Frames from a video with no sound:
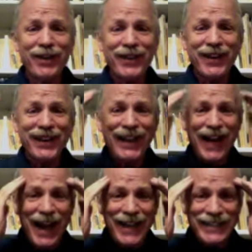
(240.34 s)
the
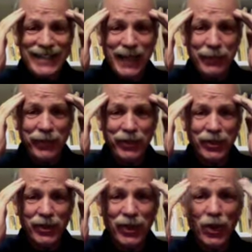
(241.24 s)
concepts
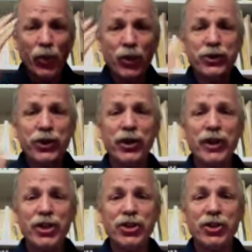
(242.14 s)
will turn
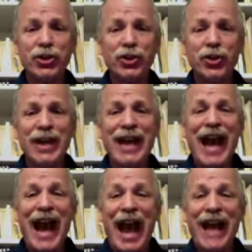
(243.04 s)
into
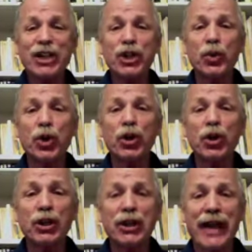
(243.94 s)
actual
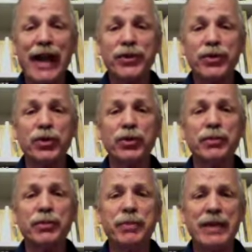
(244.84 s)
classroom
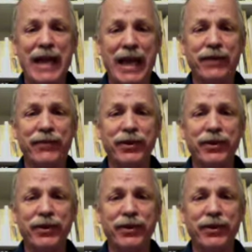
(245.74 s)
behavior.